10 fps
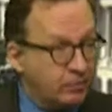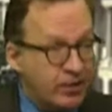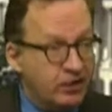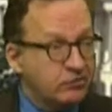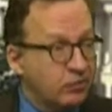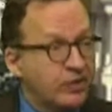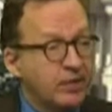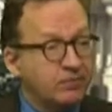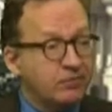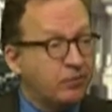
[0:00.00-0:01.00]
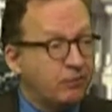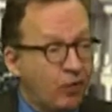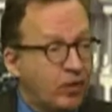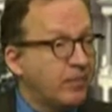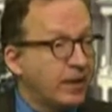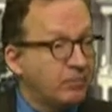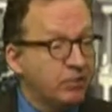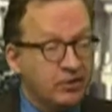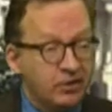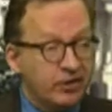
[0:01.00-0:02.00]
regulatory and reform and
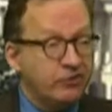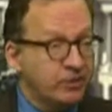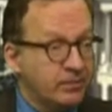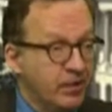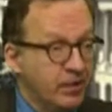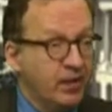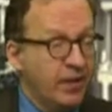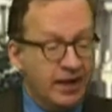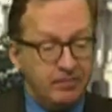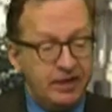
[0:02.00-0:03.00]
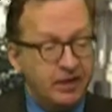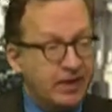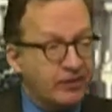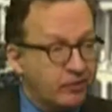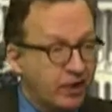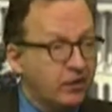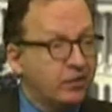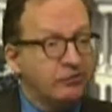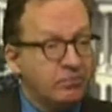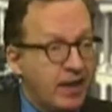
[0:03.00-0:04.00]
political leadership, and peeling back the trial
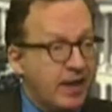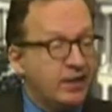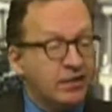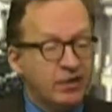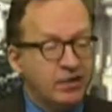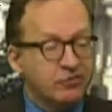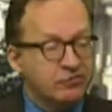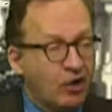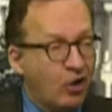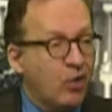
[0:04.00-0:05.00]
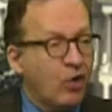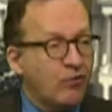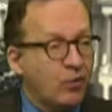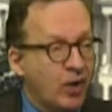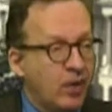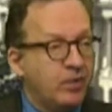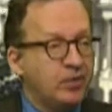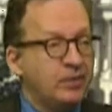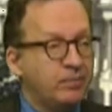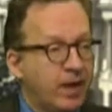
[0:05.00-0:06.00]
errors to make it so
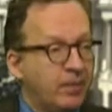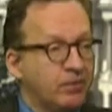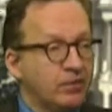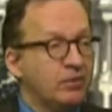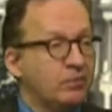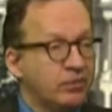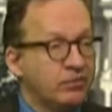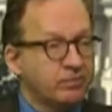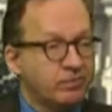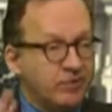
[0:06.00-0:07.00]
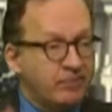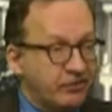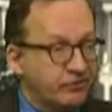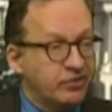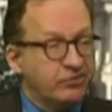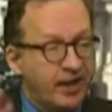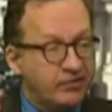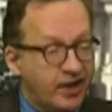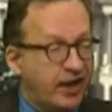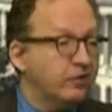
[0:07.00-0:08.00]
overwhelmingly popular with investors and
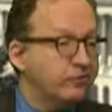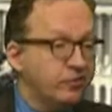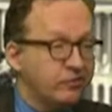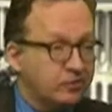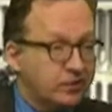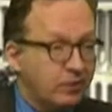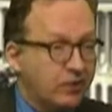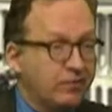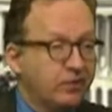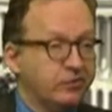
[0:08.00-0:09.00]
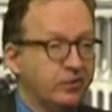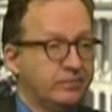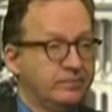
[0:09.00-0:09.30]
scientists that this is what they want to focus on.